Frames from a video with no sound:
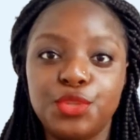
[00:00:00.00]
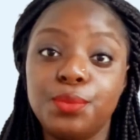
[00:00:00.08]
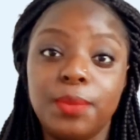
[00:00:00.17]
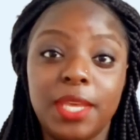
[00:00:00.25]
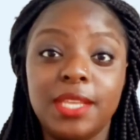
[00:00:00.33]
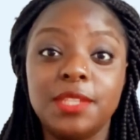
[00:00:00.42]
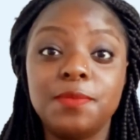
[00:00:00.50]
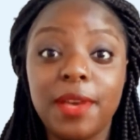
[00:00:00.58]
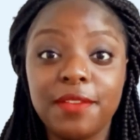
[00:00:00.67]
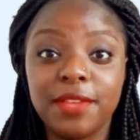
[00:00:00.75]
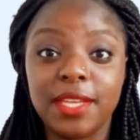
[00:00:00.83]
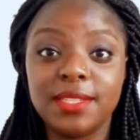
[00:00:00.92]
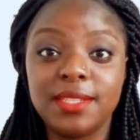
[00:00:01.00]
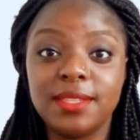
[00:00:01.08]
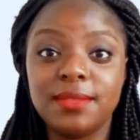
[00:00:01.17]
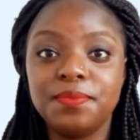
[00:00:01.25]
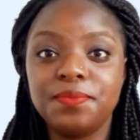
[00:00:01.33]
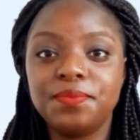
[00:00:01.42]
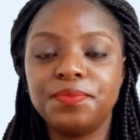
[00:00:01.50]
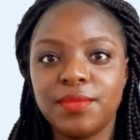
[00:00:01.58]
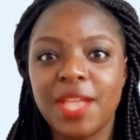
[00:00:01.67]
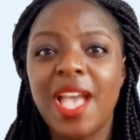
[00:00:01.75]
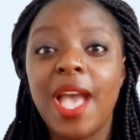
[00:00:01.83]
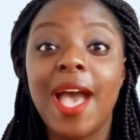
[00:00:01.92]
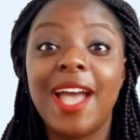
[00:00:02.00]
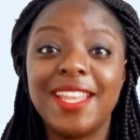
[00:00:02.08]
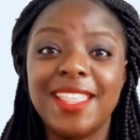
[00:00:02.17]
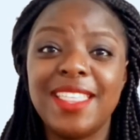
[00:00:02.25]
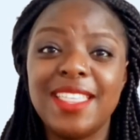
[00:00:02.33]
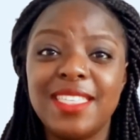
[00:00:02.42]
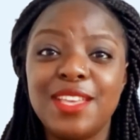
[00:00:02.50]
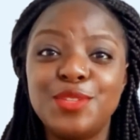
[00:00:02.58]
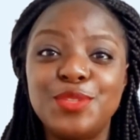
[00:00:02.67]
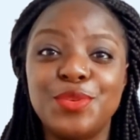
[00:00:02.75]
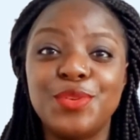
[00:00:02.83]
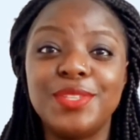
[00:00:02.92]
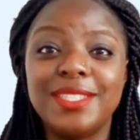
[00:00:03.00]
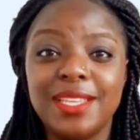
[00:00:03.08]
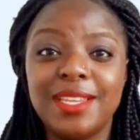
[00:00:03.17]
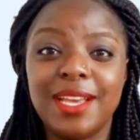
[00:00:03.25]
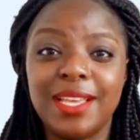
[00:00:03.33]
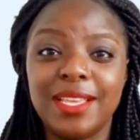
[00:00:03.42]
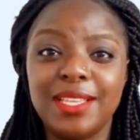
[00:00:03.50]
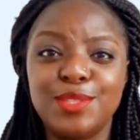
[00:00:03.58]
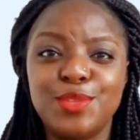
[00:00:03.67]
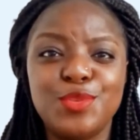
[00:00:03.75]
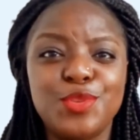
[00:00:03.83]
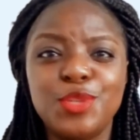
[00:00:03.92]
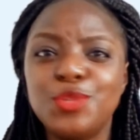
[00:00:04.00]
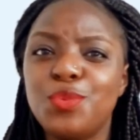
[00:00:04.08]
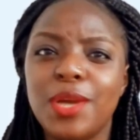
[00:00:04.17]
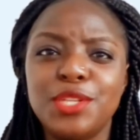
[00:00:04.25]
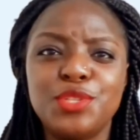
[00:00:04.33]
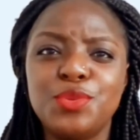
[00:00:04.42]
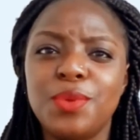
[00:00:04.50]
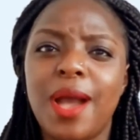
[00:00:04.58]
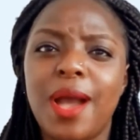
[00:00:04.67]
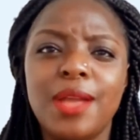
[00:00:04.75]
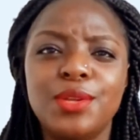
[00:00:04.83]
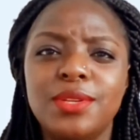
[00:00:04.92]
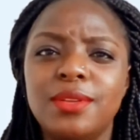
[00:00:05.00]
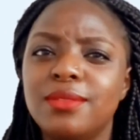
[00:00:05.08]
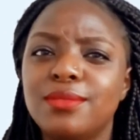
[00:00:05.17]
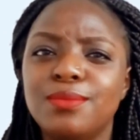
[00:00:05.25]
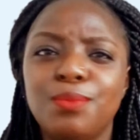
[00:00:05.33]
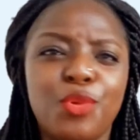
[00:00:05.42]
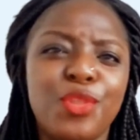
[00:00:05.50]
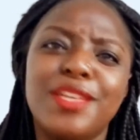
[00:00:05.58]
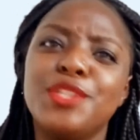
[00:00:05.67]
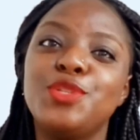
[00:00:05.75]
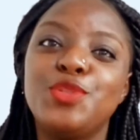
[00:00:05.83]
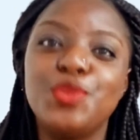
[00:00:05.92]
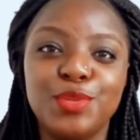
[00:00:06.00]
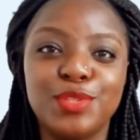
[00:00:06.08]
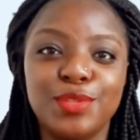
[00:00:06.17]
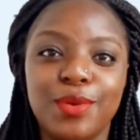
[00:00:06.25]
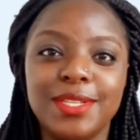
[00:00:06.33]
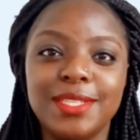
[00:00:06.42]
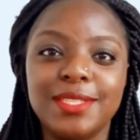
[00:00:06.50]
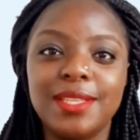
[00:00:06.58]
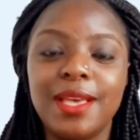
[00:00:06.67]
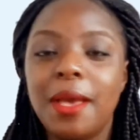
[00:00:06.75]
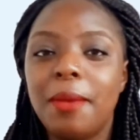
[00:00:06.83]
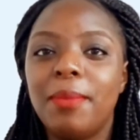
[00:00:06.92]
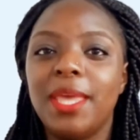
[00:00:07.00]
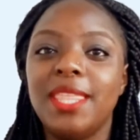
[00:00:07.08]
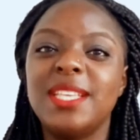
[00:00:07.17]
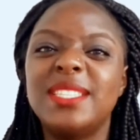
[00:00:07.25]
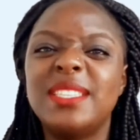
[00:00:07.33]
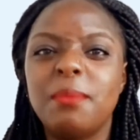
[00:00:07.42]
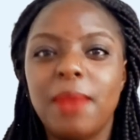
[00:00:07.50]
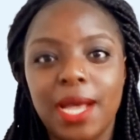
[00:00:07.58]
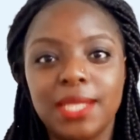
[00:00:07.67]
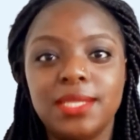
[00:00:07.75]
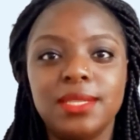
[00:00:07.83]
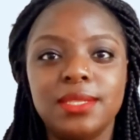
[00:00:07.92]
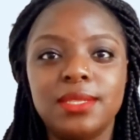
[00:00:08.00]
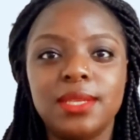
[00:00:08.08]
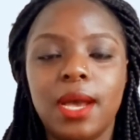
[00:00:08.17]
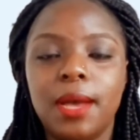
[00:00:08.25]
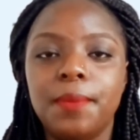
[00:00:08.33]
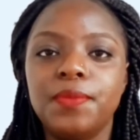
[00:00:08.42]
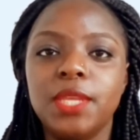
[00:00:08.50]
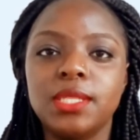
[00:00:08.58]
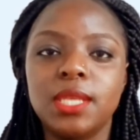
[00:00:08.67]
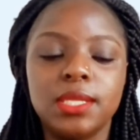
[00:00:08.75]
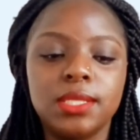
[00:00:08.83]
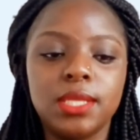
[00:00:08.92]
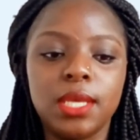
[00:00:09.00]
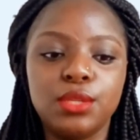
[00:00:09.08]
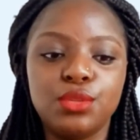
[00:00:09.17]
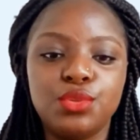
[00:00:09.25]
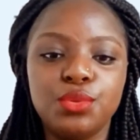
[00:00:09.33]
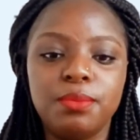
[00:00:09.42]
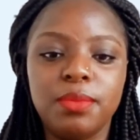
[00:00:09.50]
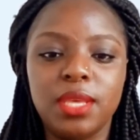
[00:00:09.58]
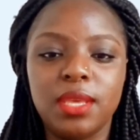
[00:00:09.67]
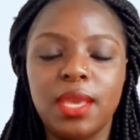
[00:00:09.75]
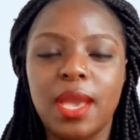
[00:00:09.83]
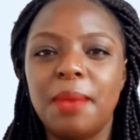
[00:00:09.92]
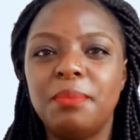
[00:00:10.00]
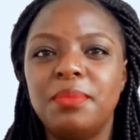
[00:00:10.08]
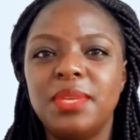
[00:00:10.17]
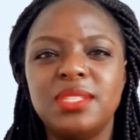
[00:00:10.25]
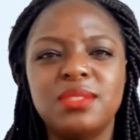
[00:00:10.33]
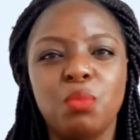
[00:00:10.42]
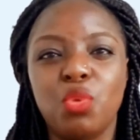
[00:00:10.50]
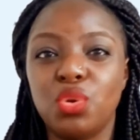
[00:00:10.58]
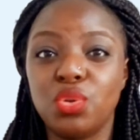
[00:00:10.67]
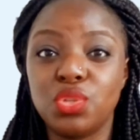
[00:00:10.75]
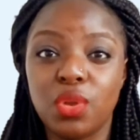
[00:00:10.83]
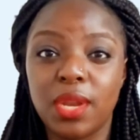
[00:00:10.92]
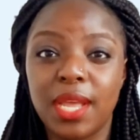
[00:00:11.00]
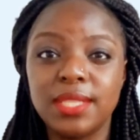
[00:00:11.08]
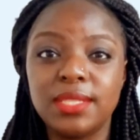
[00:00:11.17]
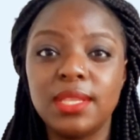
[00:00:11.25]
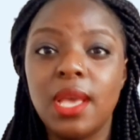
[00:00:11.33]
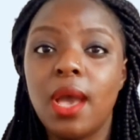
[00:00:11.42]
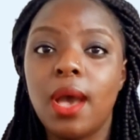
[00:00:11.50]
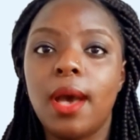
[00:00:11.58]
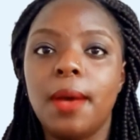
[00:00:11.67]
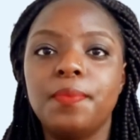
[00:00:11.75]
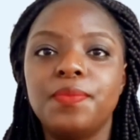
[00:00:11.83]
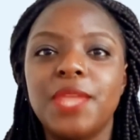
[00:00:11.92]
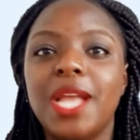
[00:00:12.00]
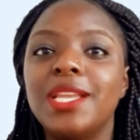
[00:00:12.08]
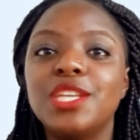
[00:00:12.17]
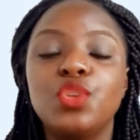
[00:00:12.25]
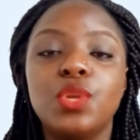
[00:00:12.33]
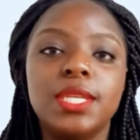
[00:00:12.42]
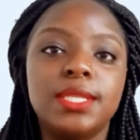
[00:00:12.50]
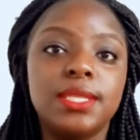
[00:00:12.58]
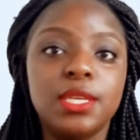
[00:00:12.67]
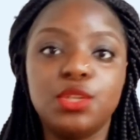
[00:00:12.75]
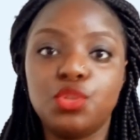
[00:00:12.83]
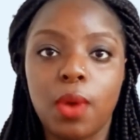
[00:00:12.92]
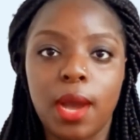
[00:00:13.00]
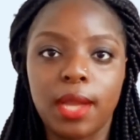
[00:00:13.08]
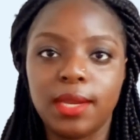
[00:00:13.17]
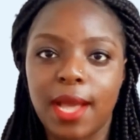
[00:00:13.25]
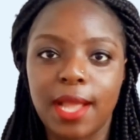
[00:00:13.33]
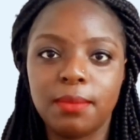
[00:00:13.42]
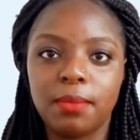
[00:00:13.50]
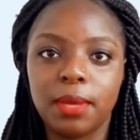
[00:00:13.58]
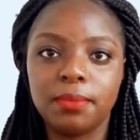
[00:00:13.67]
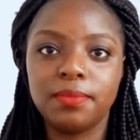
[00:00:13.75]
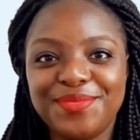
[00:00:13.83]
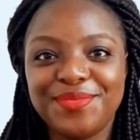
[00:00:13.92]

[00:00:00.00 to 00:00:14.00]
make it perfect. Another thing to consider is you don't want to add more than 2 songs by the same artist. It can tend to be a bit monotonous, unless you're listening to an album.